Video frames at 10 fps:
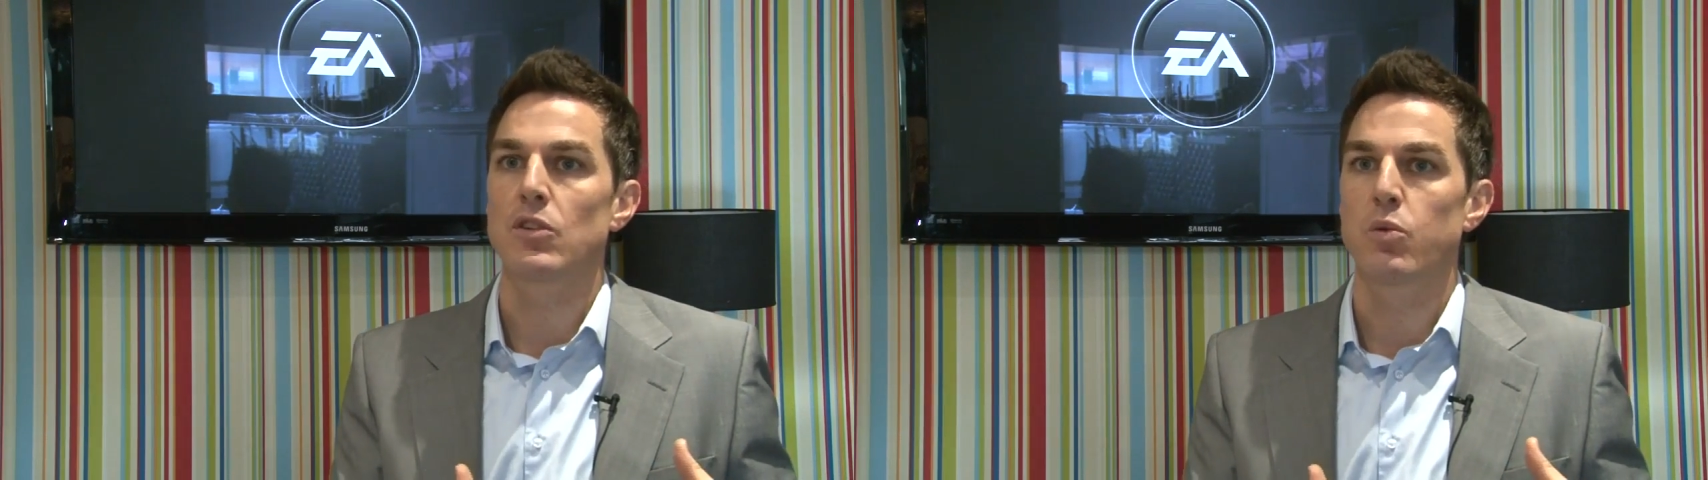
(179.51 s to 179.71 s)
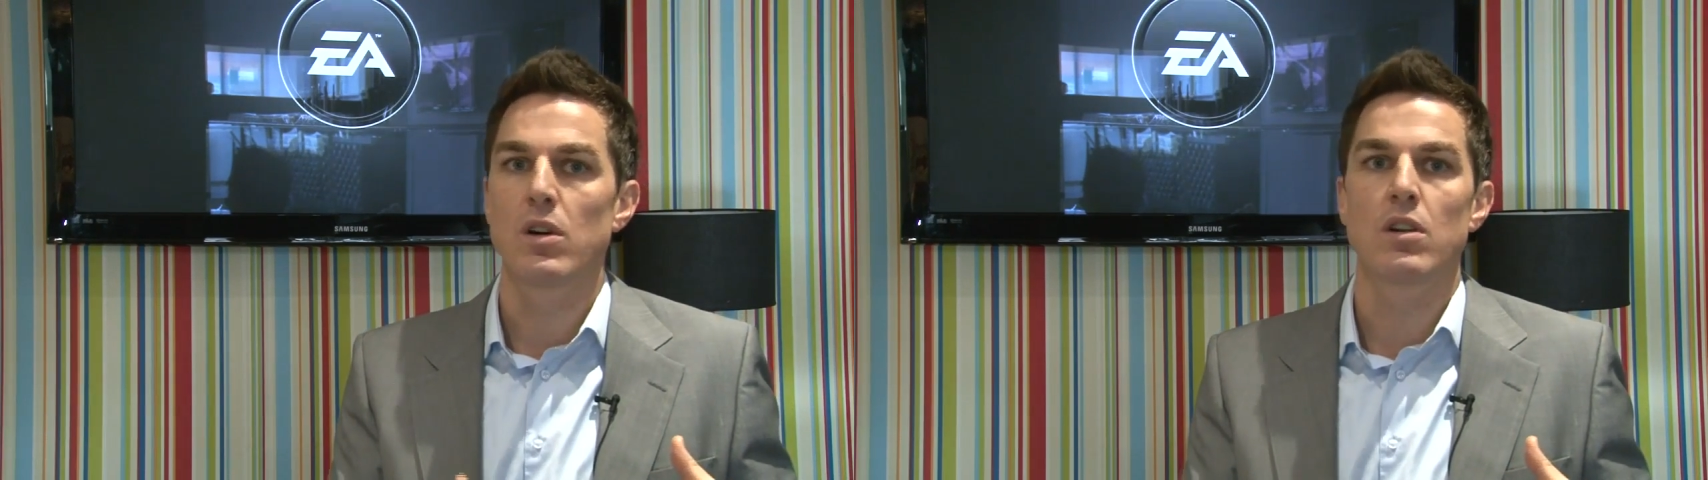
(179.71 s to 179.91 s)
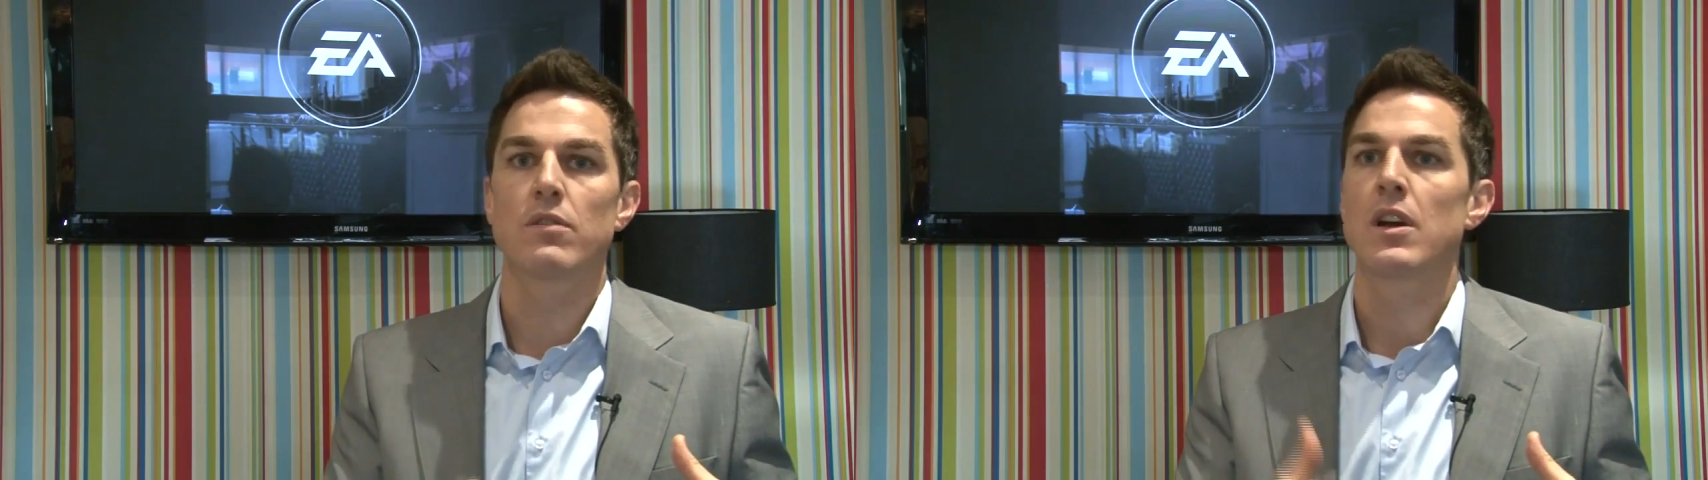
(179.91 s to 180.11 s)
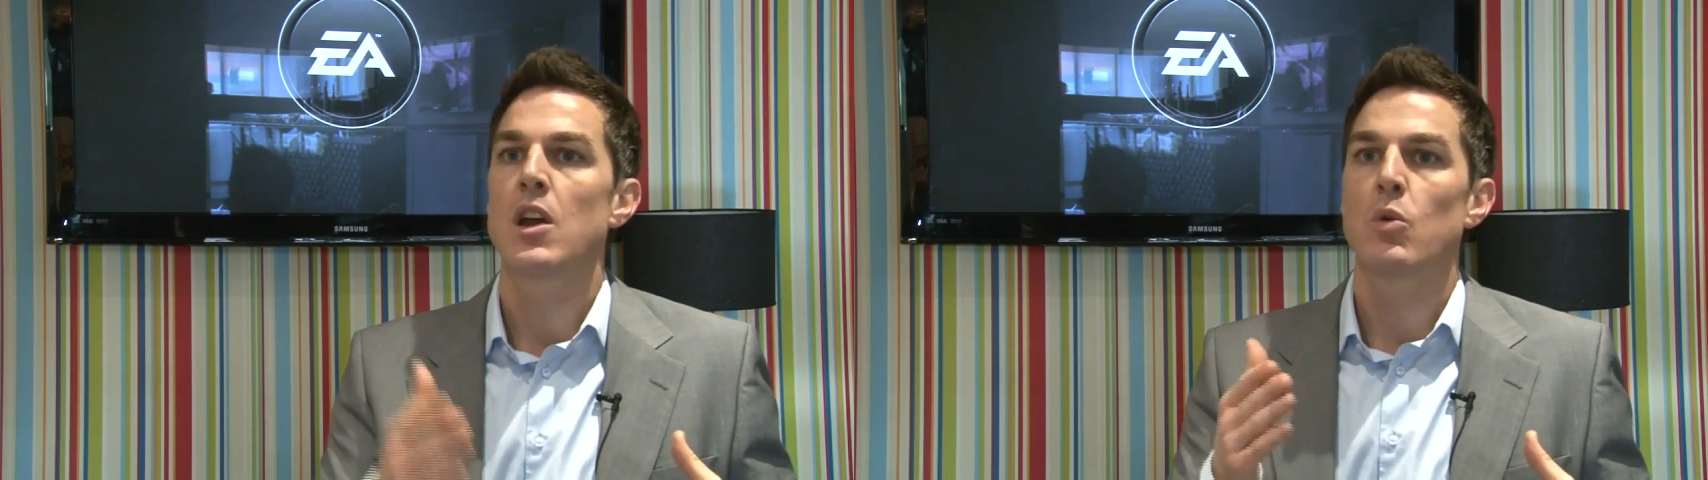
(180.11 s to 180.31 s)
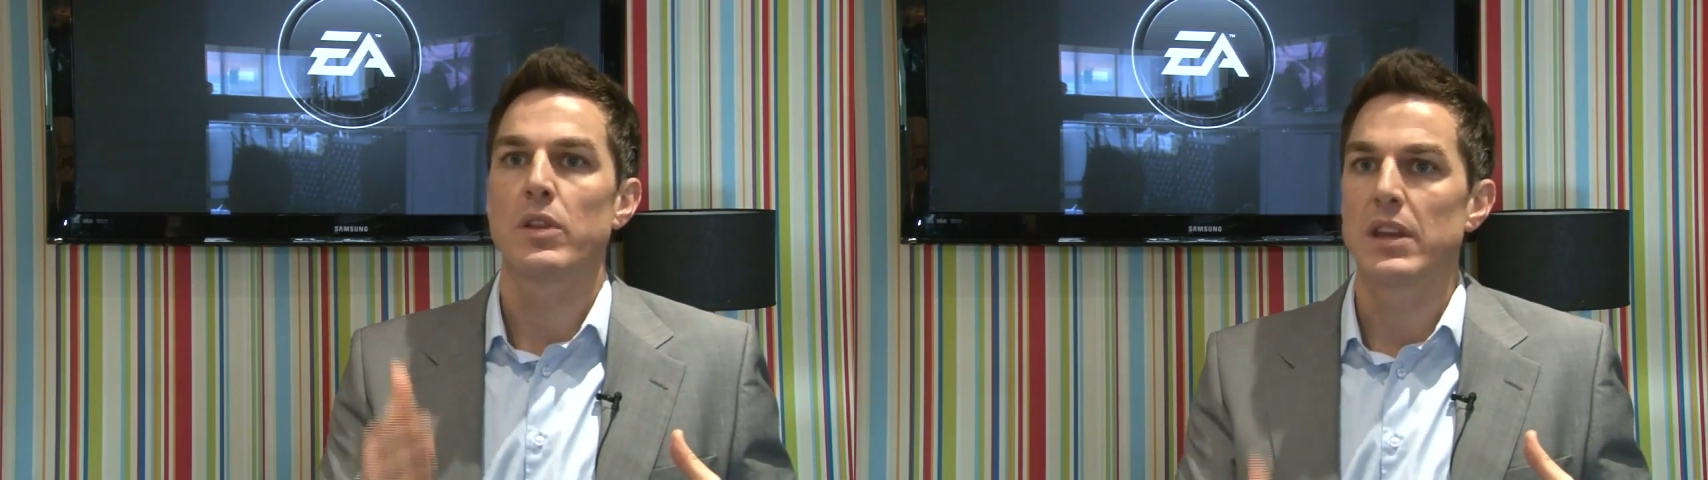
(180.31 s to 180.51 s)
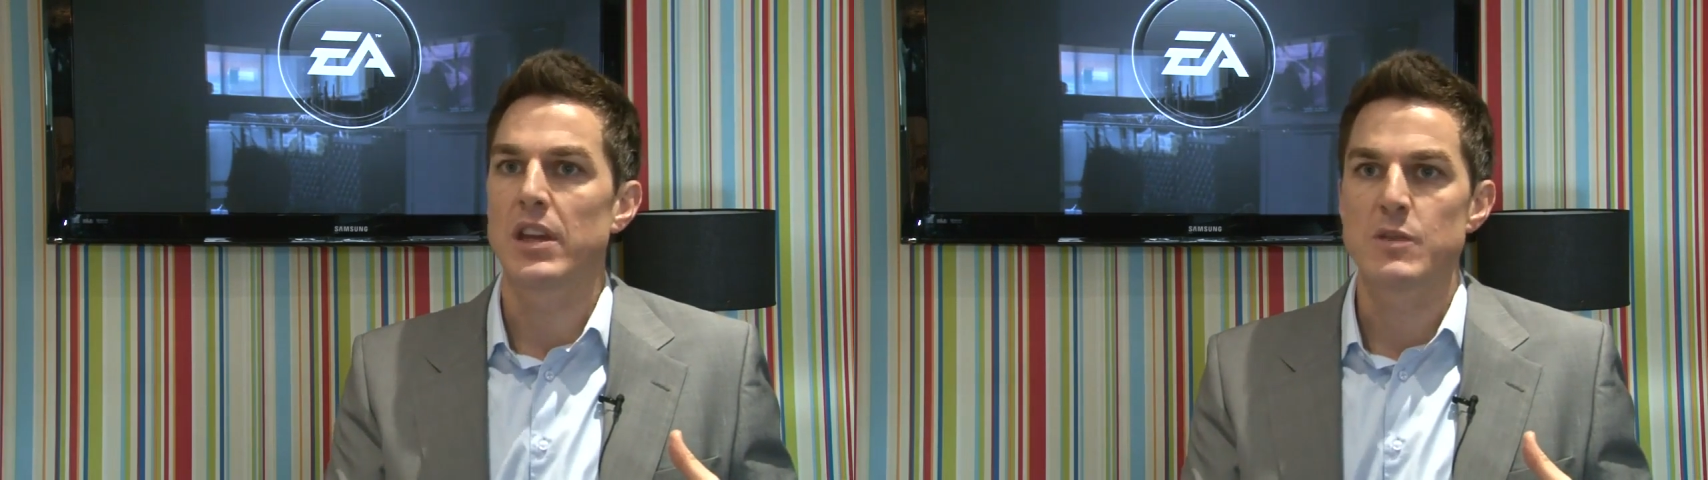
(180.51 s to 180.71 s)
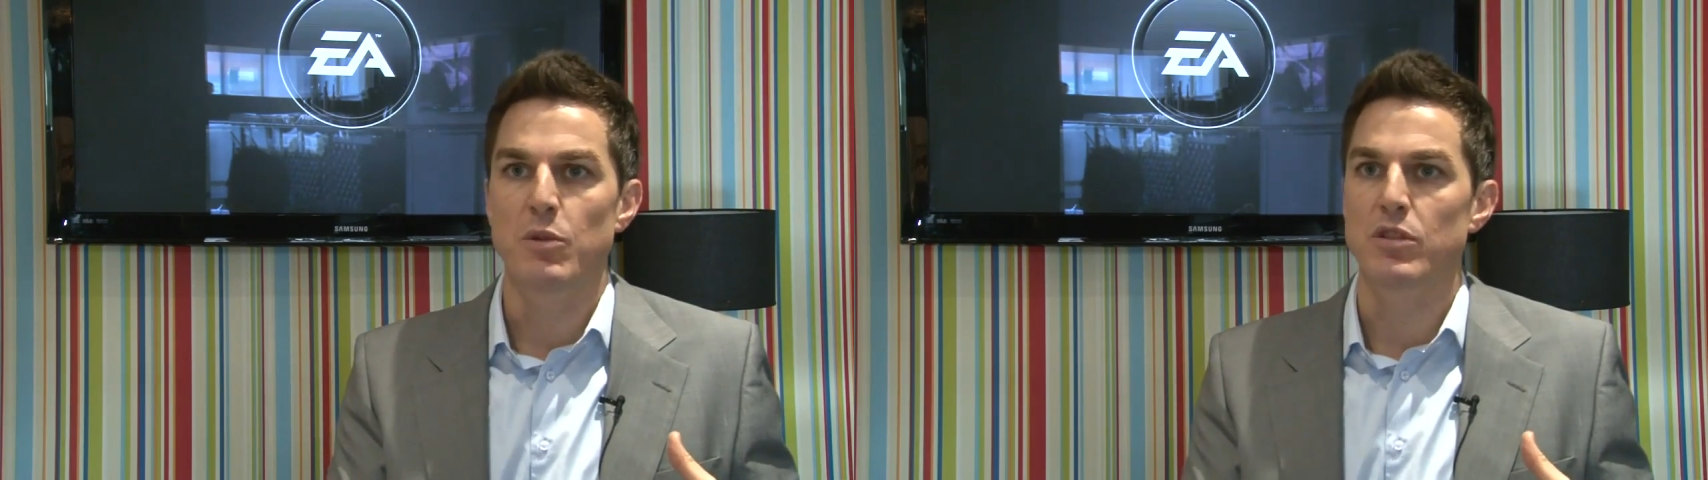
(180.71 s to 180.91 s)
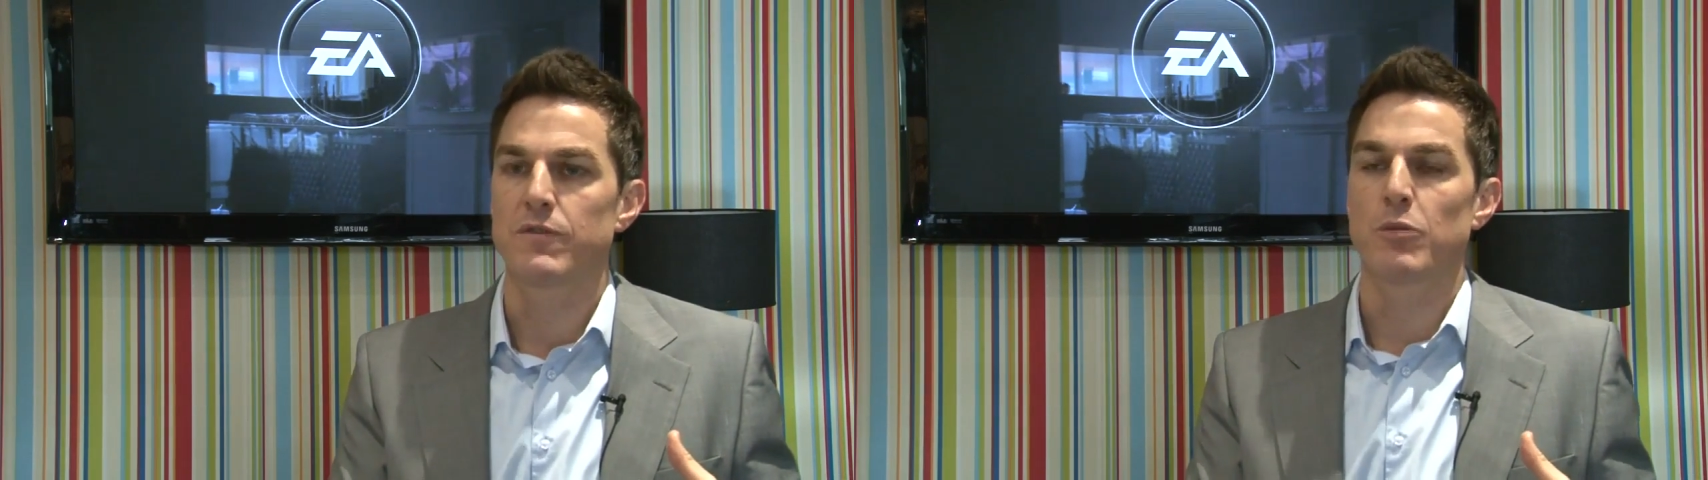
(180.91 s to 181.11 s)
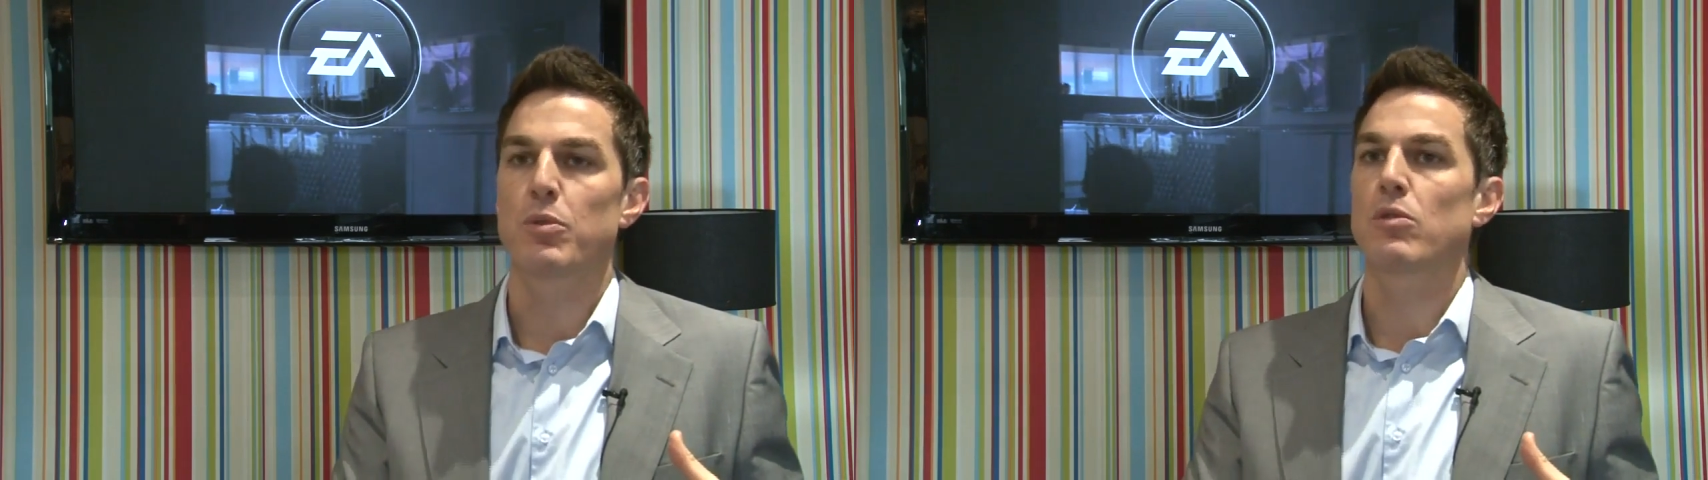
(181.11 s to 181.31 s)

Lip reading: 12 with EA Sports Football